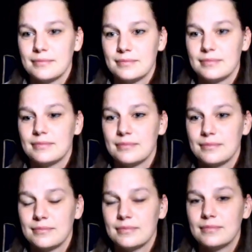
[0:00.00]

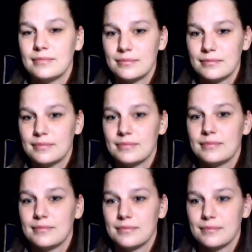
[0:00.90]

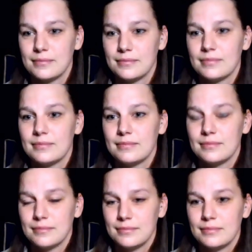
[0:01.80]

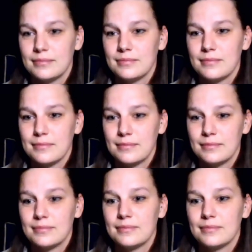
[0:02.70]

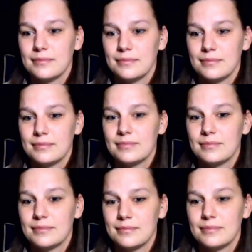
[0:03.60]

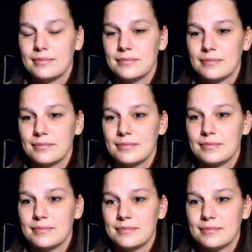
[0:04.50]

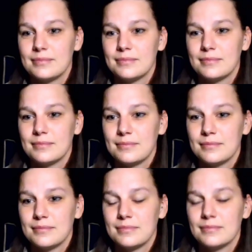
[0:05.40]

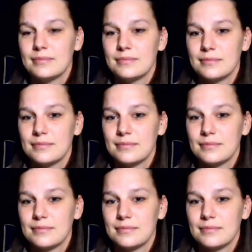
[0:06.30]
The person shown says nothing.